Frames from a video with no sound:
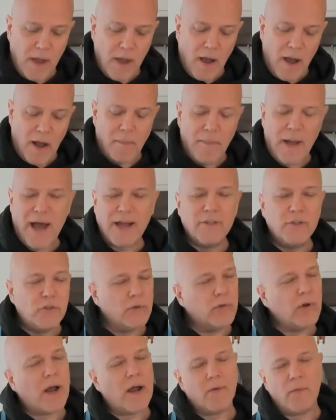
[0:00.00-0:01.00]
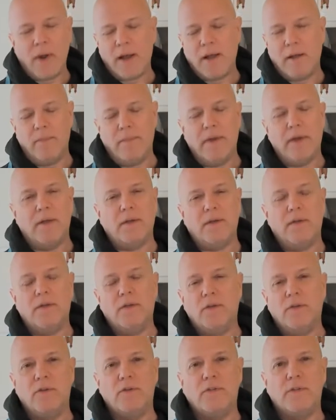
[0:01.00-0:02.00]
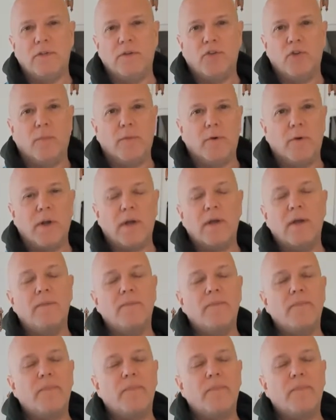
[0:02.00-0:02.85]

I do not recommend using turmeric